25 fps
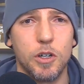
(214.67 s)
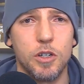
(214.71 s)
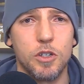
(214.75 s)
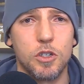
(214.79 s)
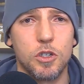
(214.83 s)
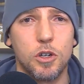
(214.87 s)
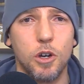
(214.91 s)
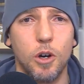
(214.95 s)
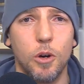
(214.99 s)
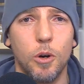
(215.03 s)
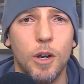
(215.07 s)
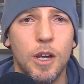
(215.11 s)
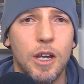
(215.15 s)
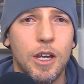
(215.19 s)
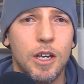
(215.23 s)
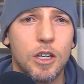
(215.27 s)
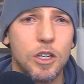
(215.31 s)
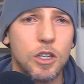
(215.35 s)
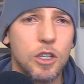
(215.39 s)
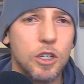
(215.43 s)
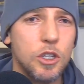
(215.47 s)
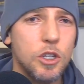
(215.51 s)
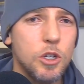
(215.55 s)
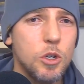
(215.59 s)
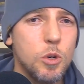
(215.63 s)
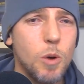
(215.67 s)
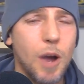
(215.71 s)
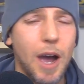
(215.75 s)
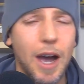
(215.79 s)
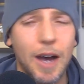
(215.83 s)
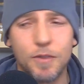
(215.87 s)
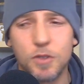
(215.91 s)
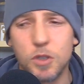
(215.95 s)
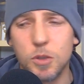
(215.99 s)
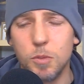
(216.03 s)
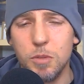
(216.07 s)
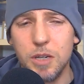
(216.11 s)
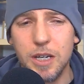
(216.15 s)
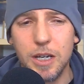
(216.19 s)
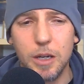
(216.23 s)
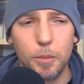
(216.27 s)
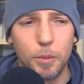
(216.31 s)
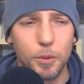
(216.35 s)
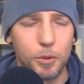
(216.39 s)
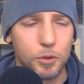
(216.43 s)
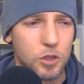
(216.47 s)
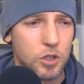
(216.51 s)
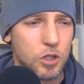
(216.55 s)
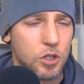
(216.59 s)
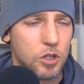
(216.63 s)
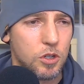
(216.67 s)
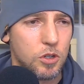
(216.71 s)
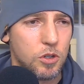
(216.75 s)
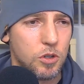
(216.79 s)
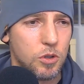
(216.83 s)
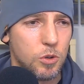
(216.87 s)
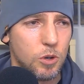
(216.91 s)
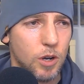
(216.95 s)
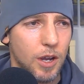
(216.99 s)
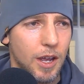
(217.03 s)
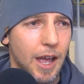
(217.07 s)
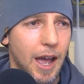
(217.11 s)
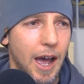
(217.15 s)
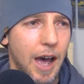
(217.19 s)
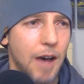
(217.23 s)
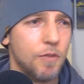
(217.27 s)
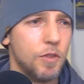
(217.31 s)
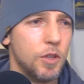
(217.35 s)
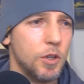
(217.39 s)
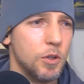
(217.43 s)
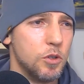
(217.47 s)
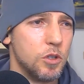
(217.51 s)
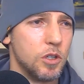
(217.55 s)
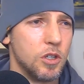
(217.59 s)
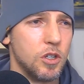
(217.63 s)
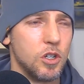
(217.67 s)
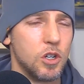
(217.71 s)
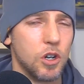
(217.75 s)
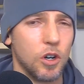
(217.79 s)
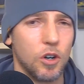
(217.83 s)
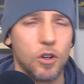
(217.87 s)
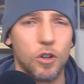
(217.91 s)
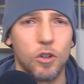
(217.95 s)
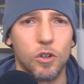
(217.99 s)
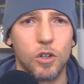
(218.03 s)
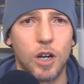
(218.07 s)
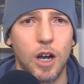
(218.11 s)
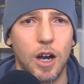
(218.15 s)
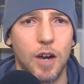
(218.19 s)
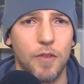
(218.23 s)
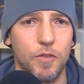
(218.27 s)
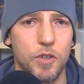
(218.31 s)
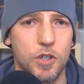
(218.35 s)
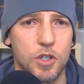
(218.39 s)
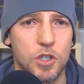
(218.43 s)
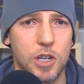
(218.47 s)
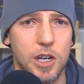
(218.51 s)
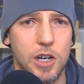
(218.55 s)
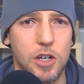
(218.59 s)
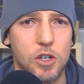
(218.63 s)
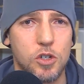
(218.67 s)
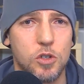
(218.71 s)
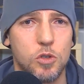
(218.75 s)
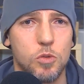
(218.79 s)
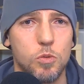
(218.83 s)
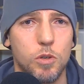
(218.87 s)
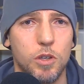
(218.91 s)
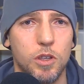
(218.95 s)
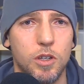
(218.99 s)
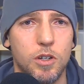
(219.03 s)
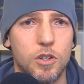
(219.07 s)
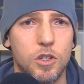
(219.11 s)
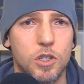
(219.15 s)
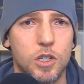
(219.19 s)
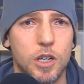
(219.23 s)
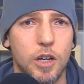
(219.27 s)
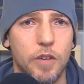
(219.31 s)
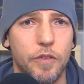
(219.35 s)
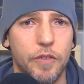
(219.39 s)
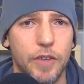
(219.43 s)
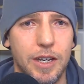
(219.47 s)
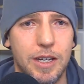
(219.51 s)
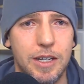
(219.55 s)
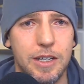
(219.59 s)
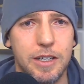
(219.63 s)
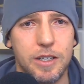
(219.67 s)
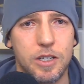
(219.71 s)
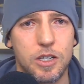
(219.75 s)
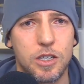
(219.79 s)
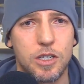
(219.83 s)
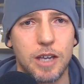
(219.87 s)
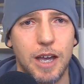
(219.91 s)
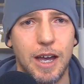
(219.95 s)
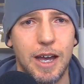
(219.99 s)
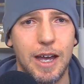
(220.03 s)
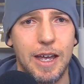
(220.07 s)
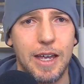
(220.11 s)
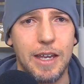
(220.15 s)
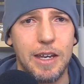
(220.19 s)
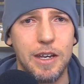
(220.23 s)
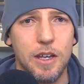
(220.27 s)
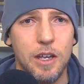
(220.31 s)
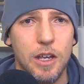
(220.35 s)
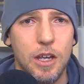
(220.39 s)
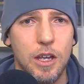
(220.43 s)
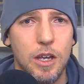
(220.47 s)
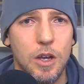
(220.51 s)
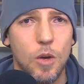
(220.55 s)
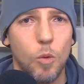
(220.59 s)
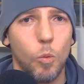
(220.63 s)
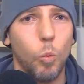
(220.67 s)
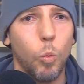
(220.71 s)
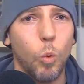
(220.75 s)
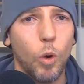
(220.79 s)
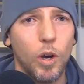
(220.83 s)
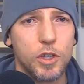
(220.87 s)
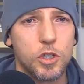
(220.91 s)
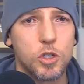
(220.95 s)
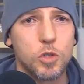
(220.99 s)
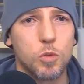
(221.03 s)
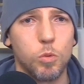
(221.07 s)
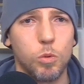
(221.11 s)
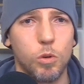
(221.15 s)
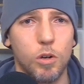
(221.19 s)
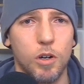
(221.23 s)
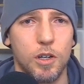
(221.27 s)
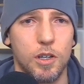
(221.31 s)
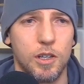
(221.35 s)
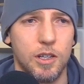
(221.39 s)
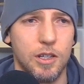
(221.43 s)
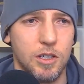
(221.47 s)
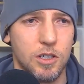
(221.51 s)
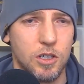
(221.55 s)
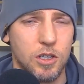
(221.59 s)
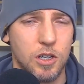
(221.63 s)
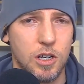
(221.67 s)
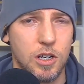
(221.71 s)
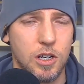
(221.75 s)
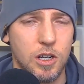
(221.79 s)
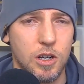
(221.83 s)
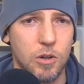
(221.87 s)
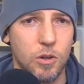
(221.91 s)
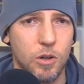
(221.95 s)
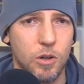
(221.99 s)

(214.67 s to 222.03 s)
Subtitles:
So you have to be able to have those internal conversations with yourself and decide what's worth it to you.